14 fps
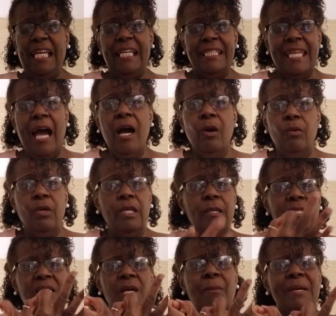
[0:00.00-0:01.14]
Now,
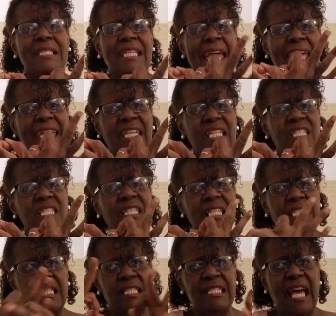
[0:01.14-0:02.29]
somebody say, hey, isn't
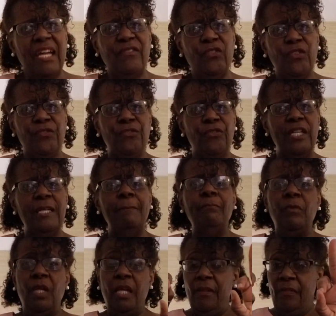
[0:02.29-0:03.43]
this a sign for free?
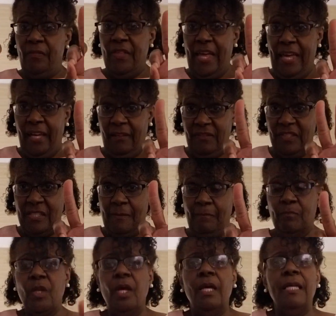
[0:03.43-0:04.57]
The F's,
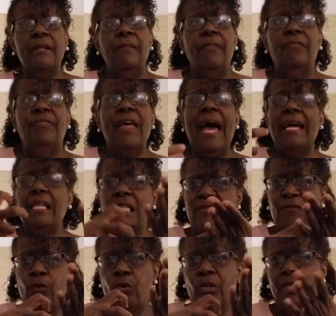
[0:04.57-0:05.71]
that is
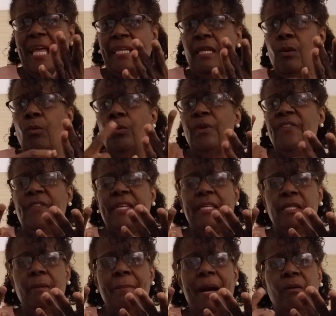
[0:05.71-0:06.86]
for like when we're
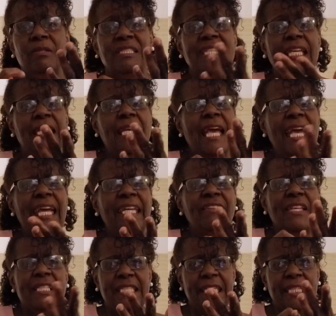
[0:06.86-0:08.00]
thinking about, say, hey,
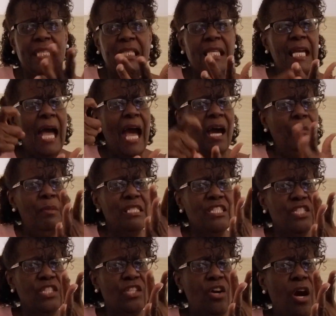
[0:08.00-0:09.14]
that ticket, how much
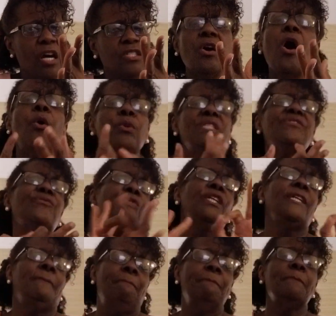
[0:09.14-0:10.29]
does it cost? Oh, it's
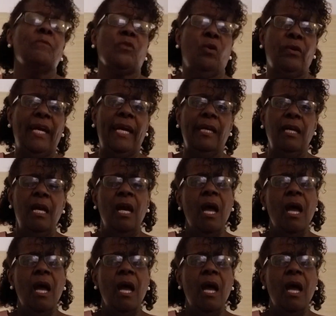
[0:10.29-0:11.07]
free, okay?